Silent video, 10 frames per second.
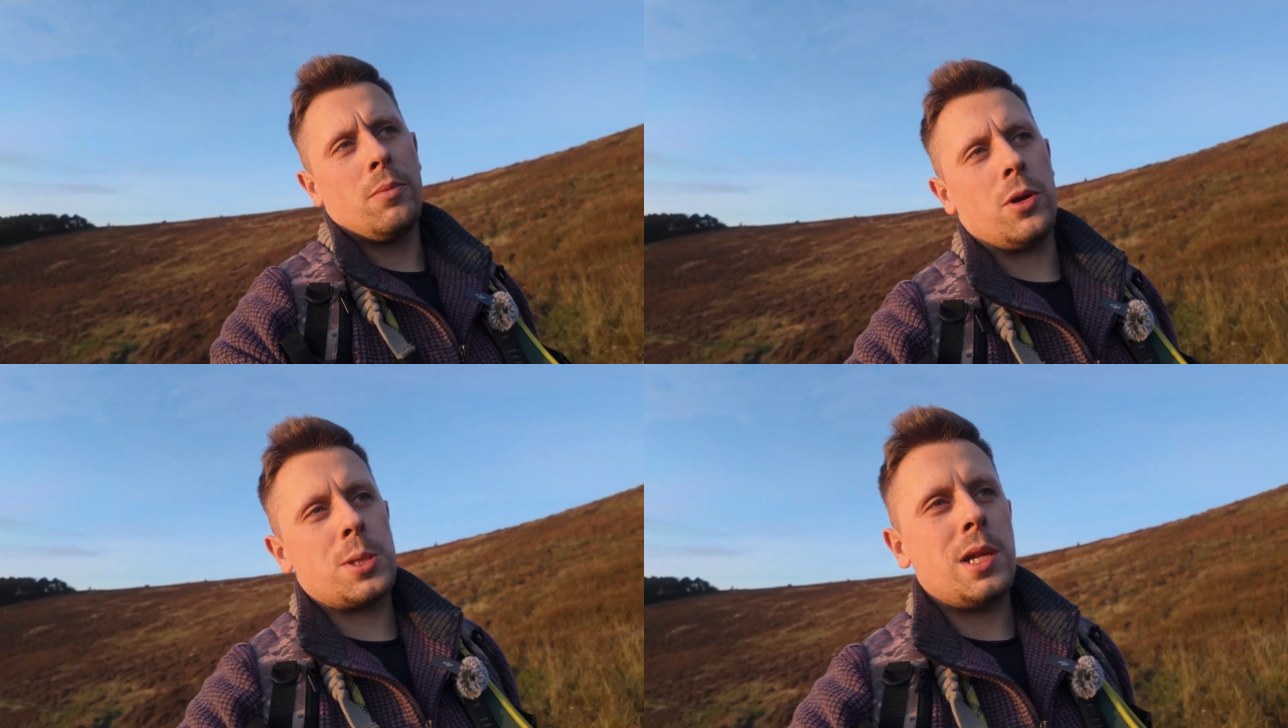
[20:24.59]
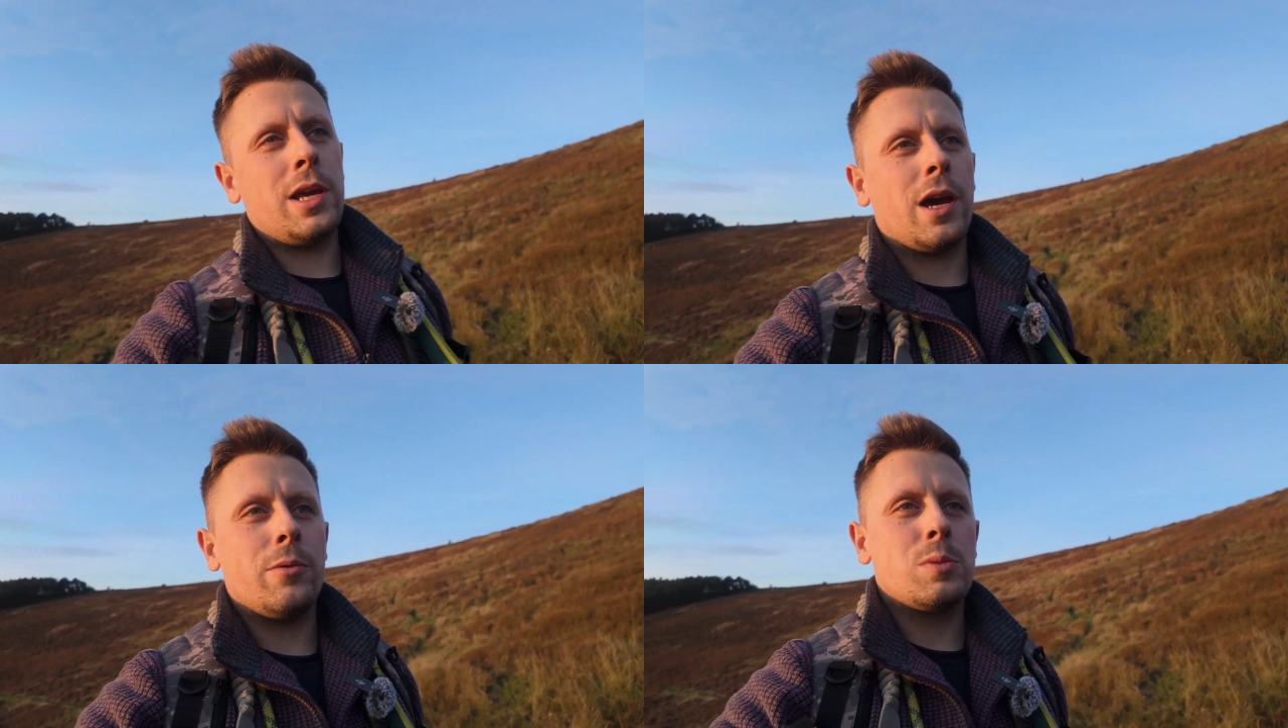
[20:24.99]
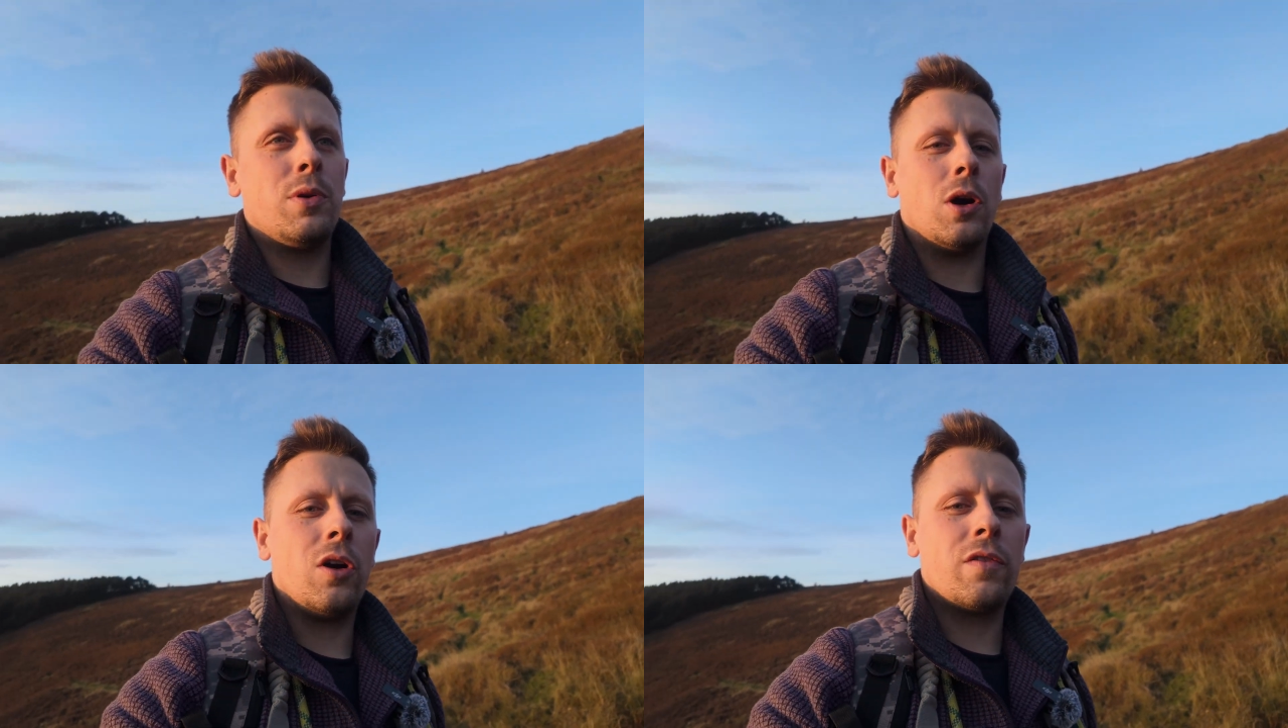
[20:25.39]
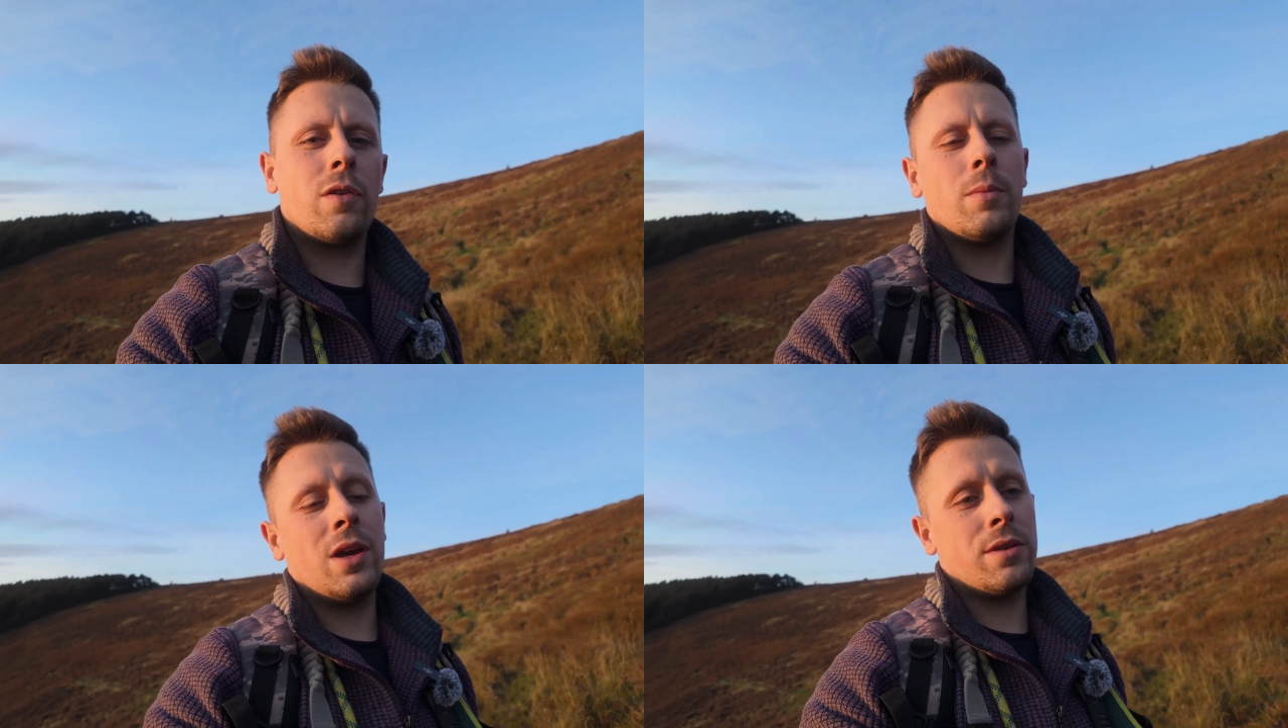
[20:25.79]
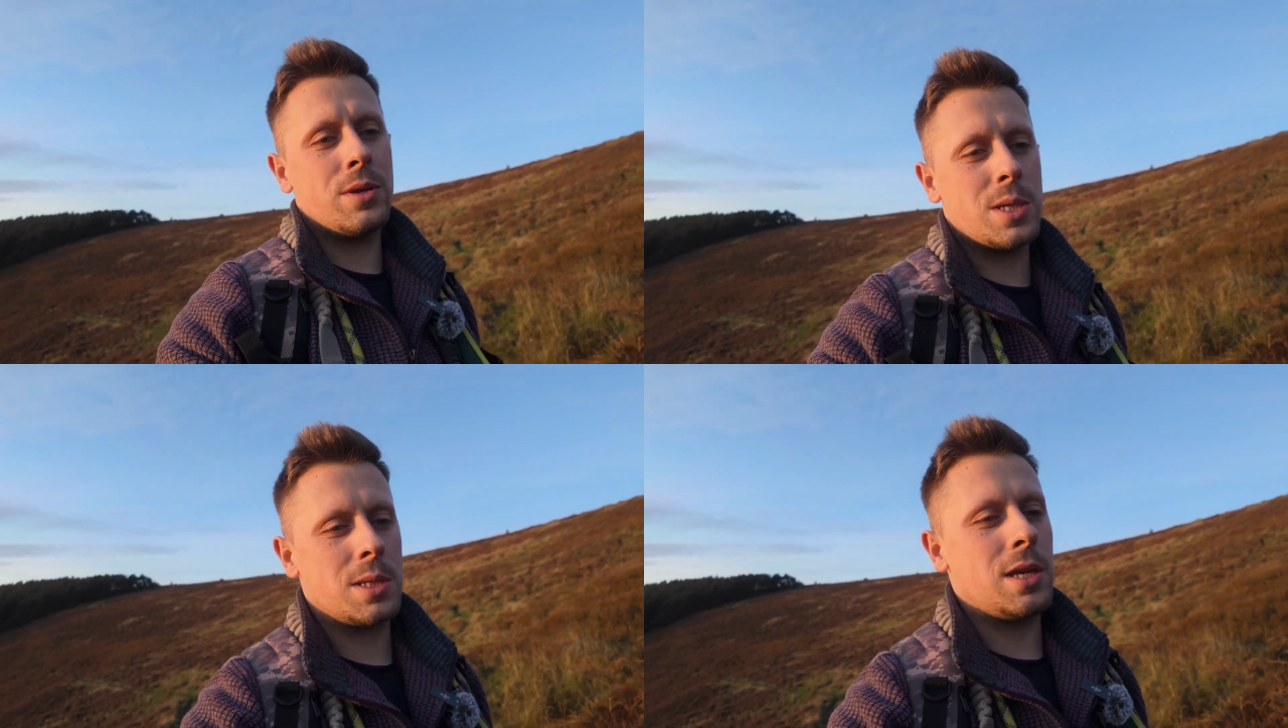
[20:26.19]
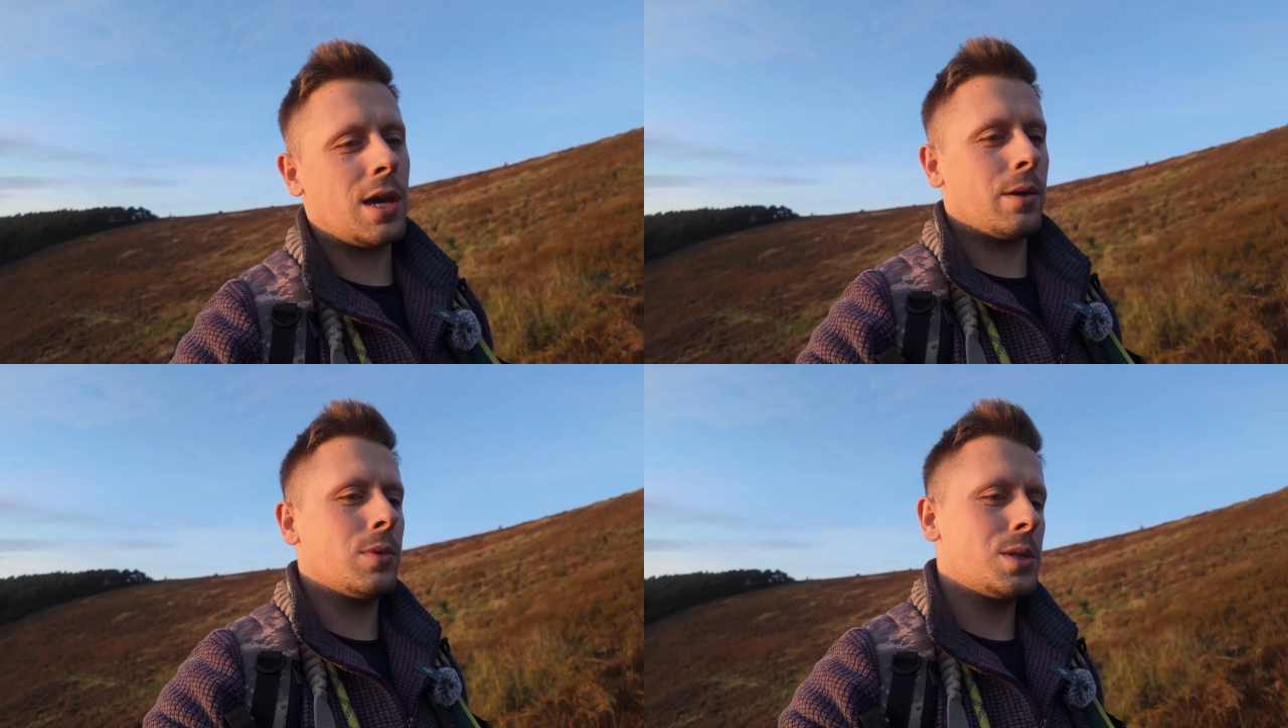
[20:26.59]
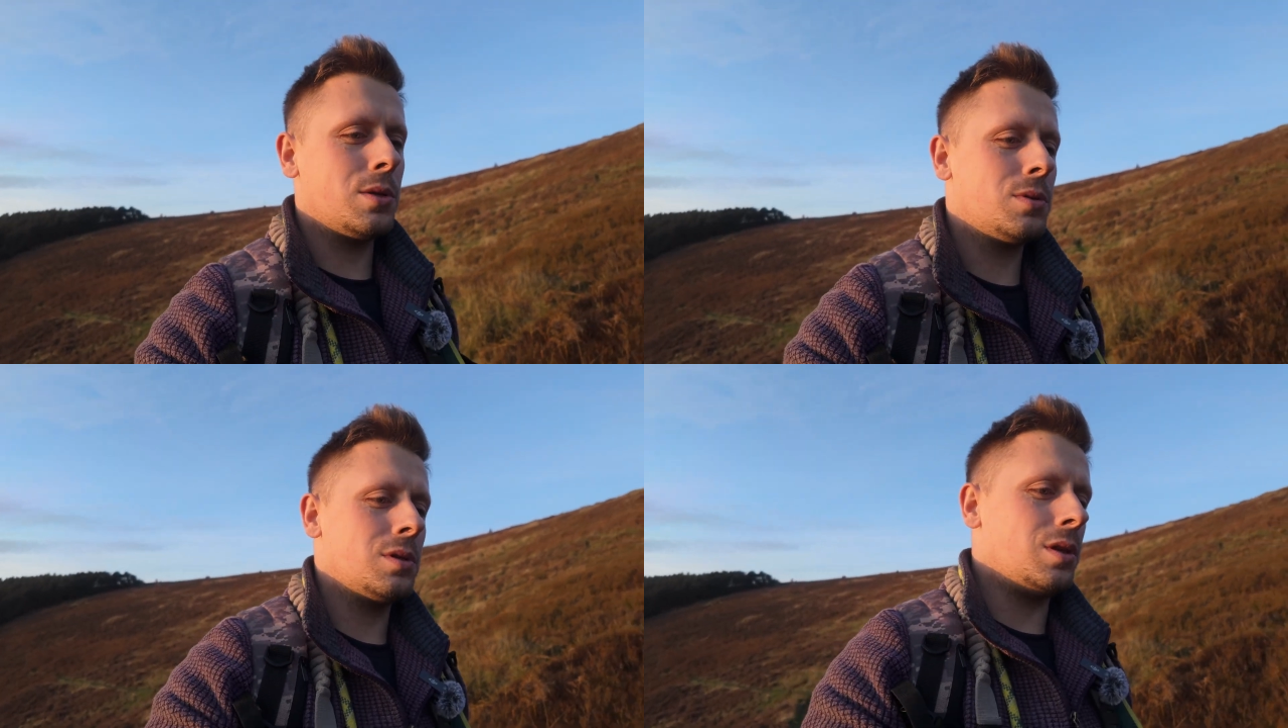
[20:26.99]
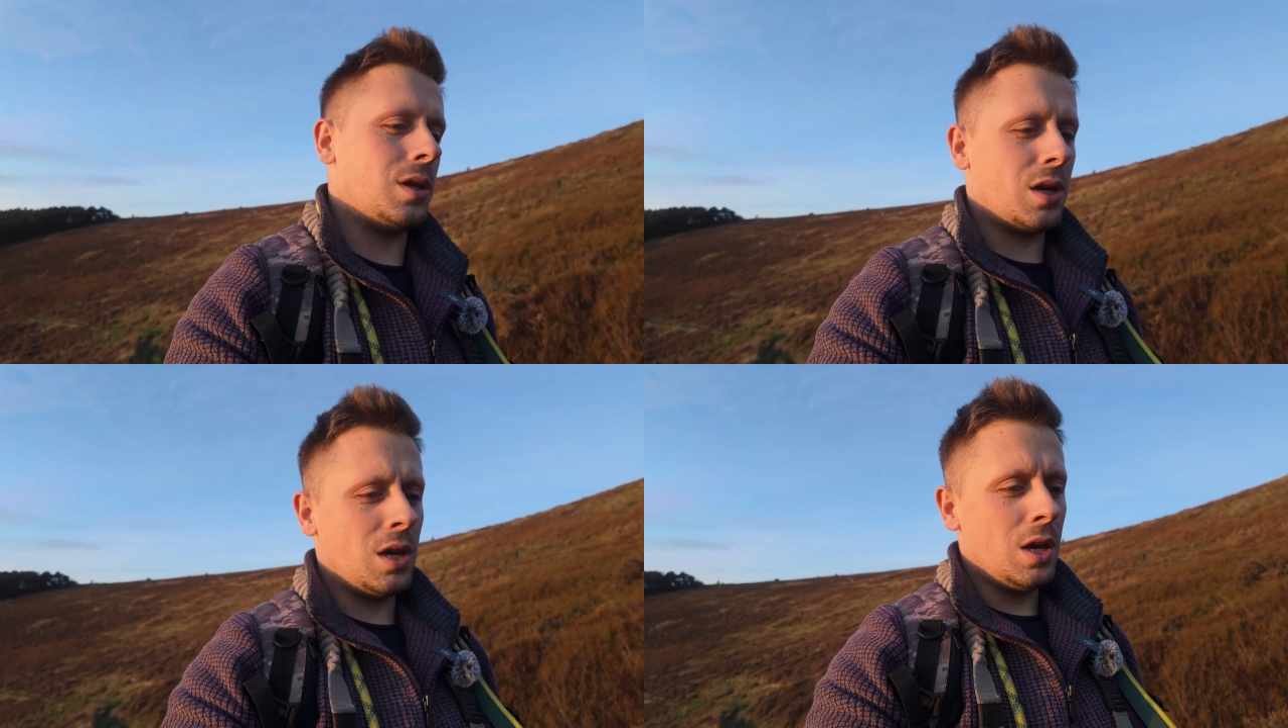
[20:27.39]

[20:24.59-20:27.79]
Personally, I was put off from 360 cameras due to the